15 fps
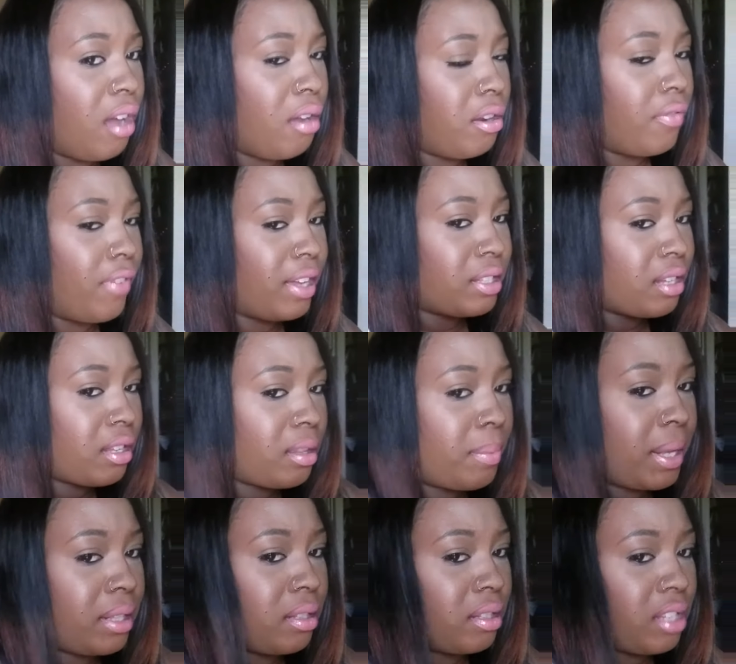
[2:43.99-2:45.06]
don't know if I talked
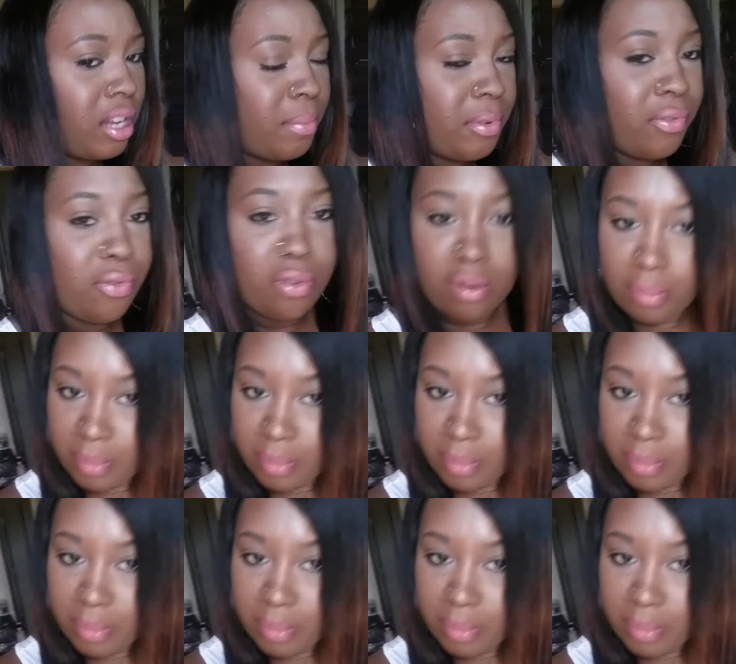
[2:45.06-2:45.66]
about this hair before,